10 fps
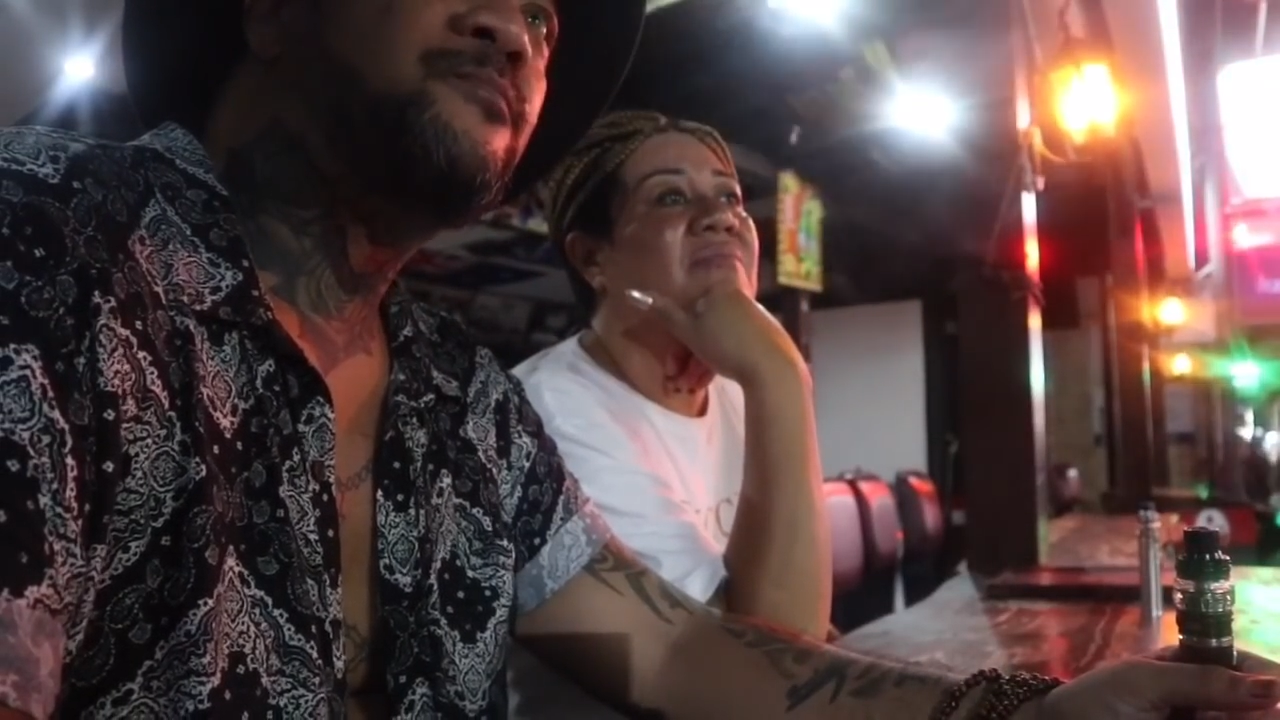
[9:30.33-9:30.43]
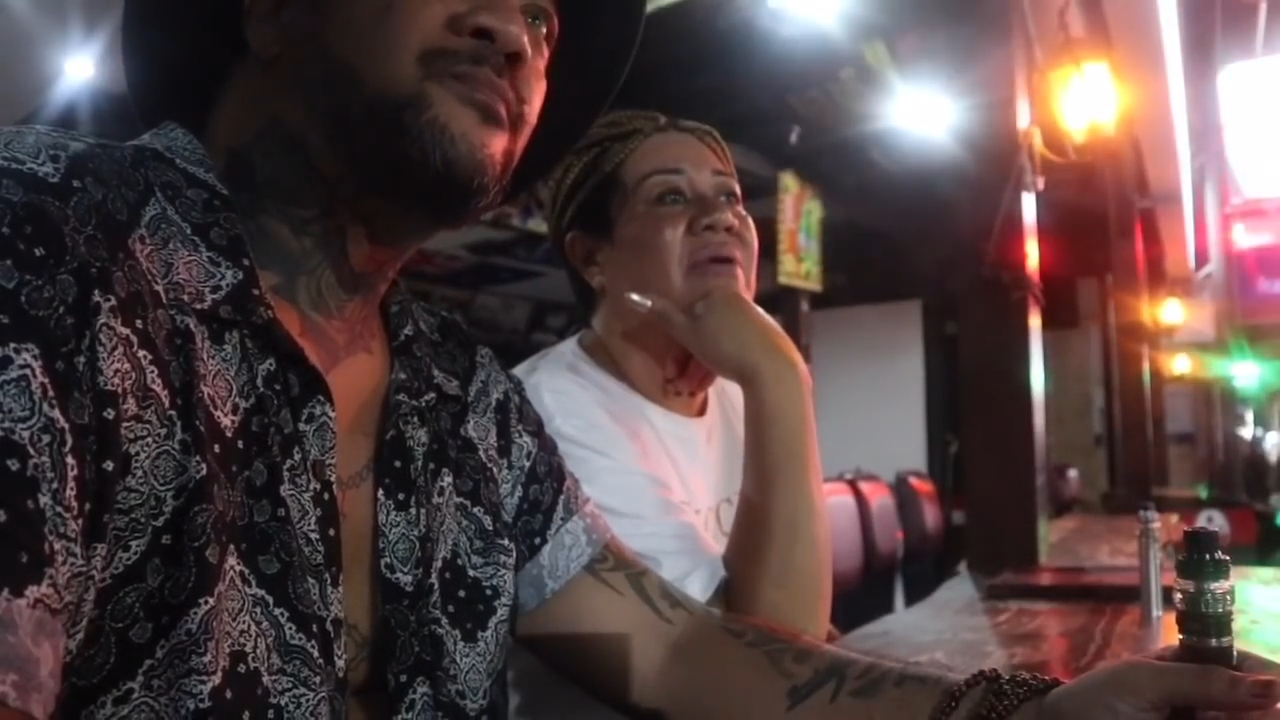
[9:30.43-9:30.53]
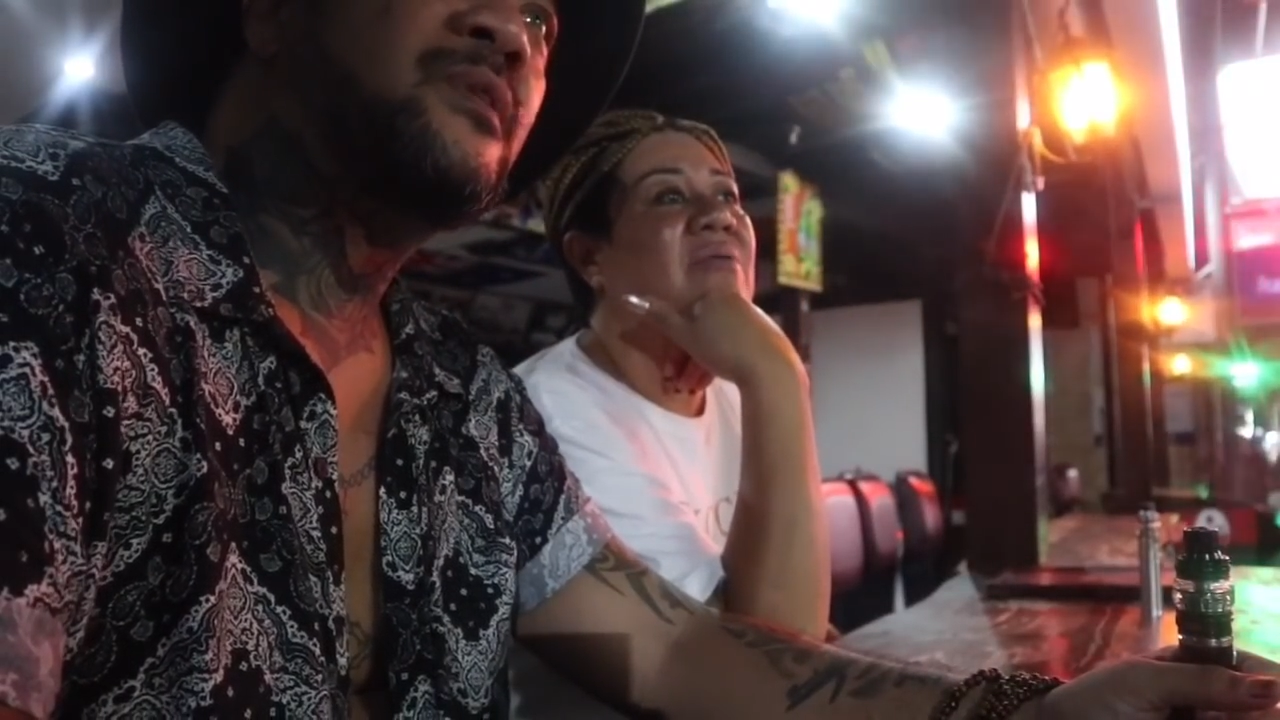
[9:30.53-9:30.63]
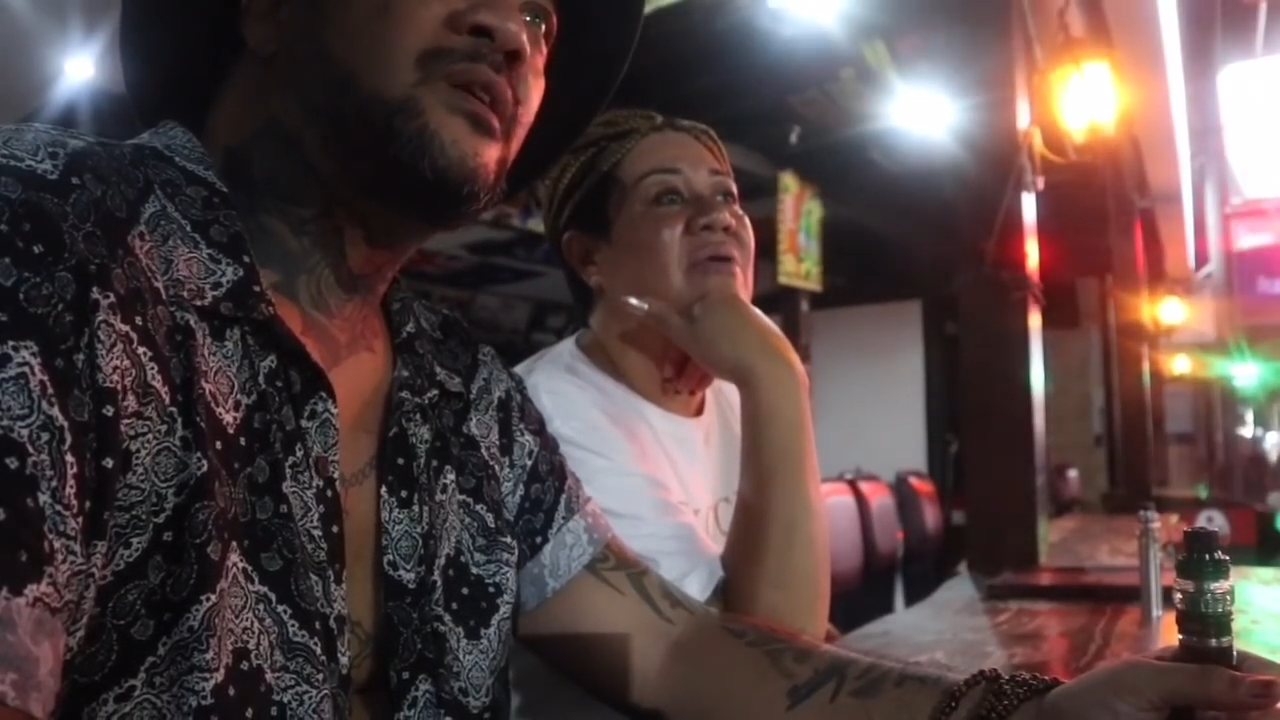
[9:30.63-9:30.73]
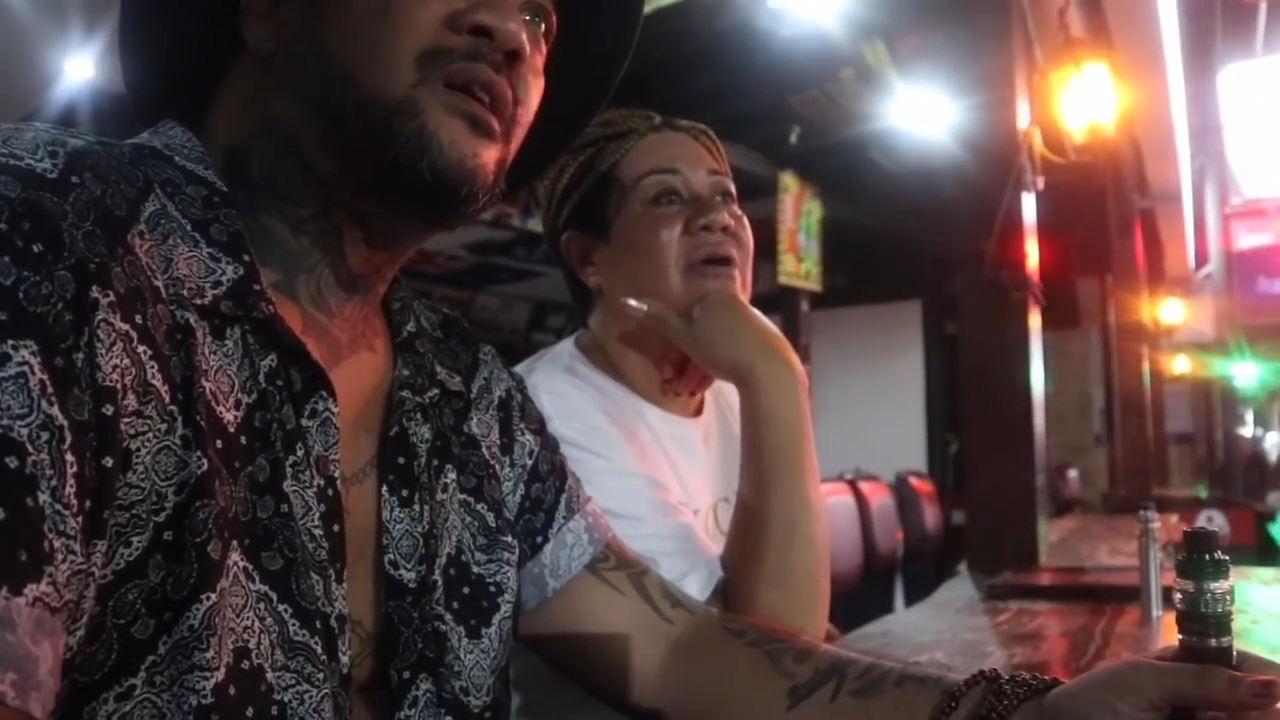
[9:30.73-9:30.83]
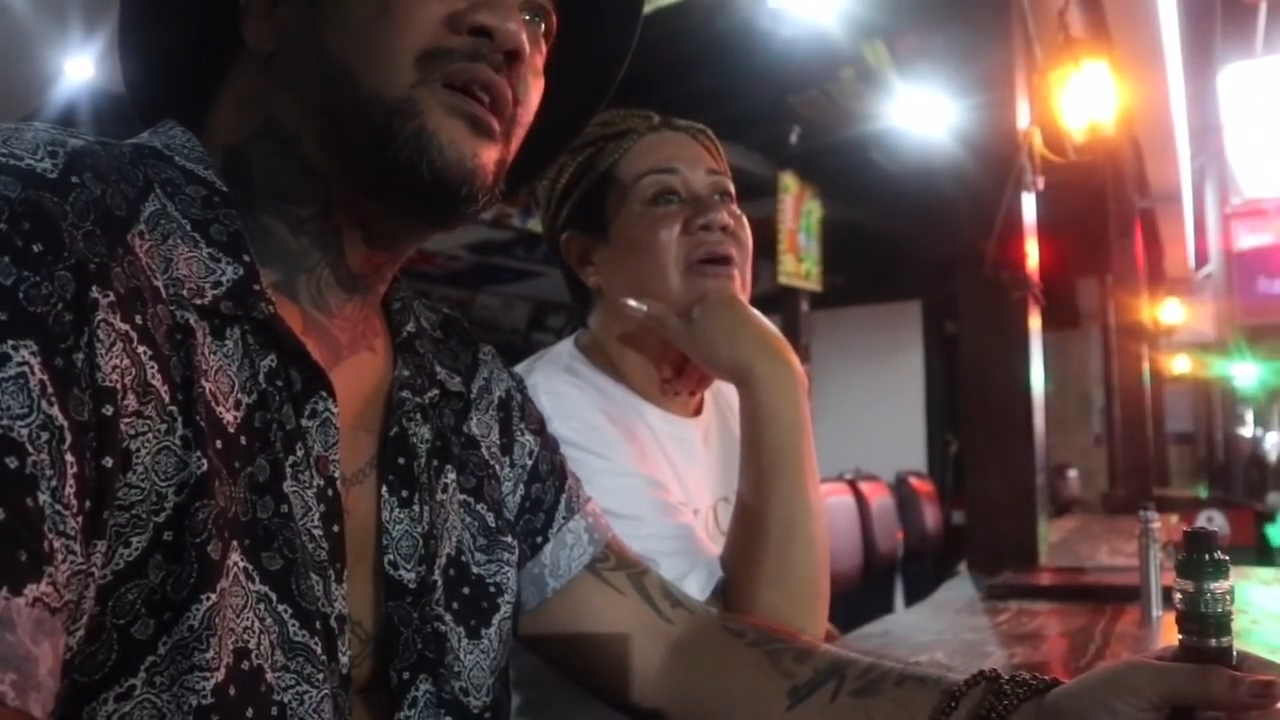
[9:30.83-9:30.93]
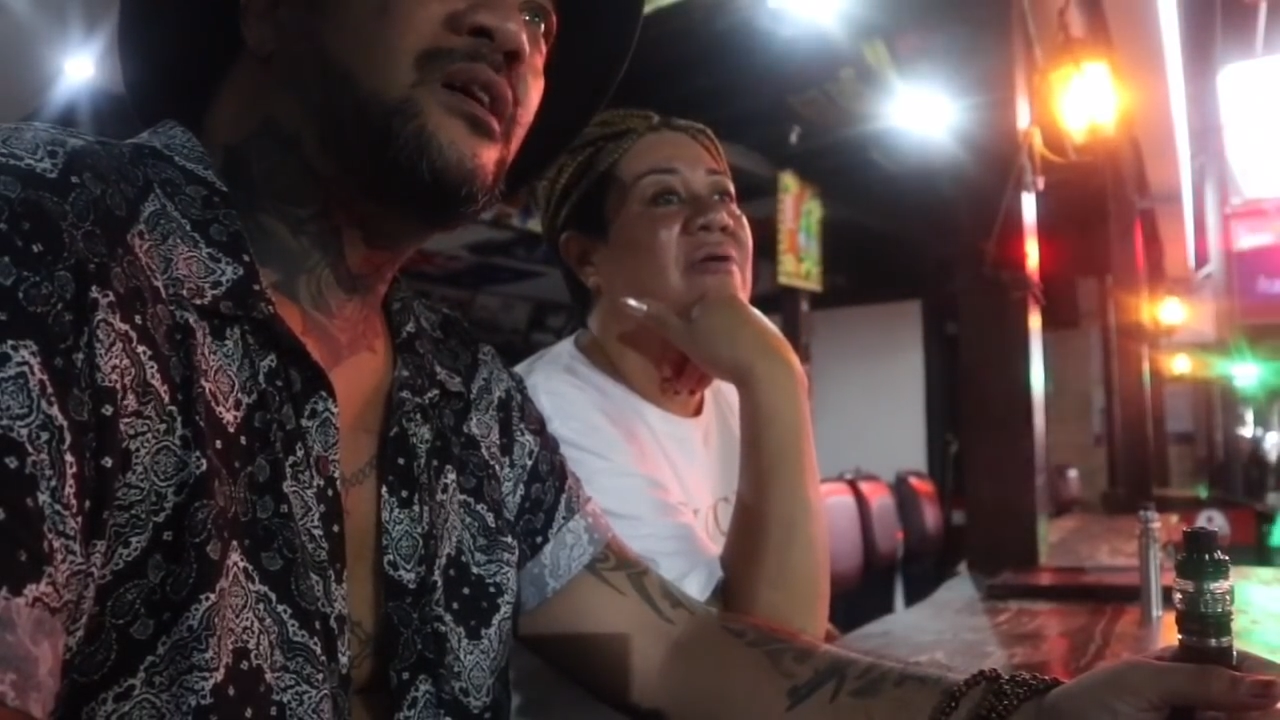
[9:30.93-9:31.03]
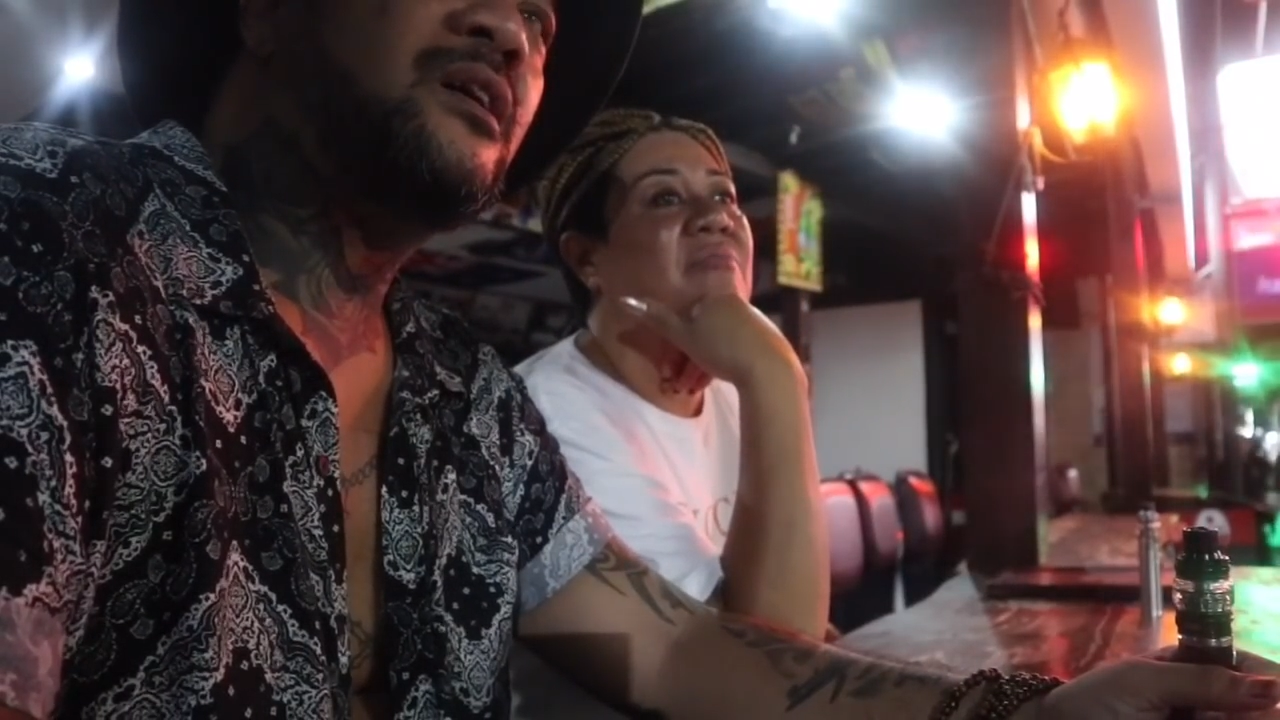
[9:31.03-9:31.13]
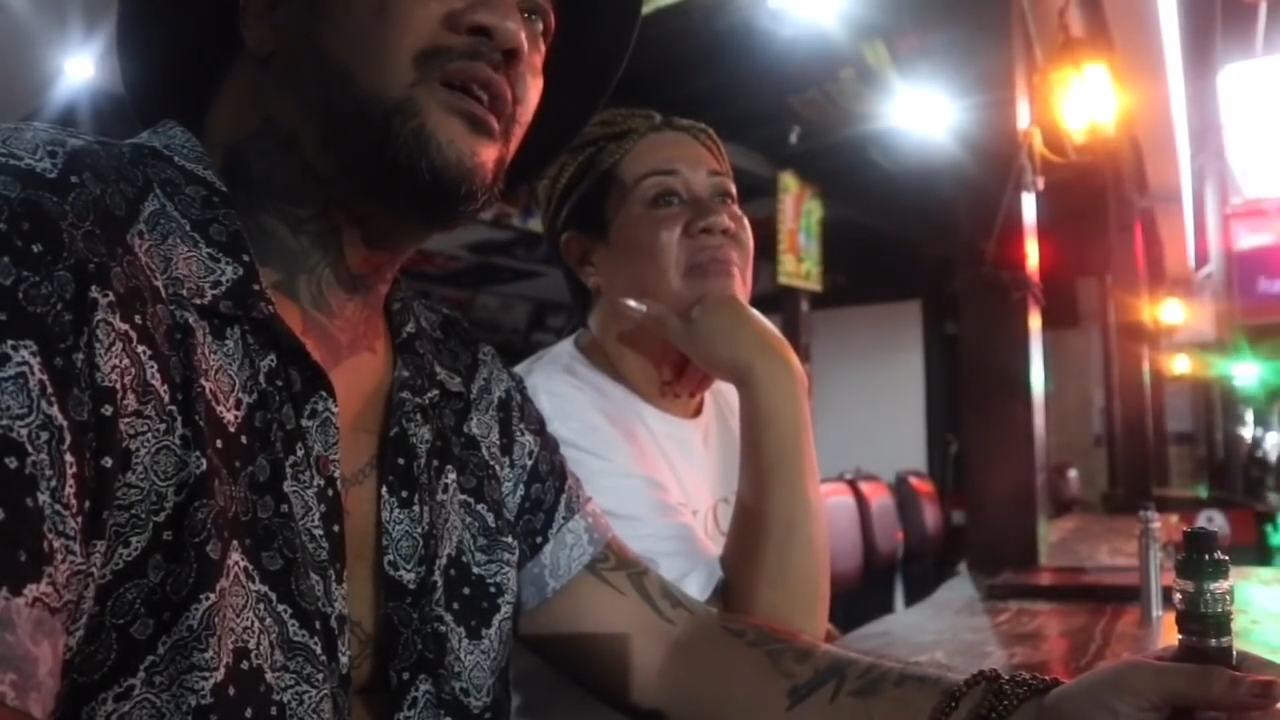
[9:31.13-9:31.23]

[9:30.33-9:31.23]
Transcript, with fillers: B Y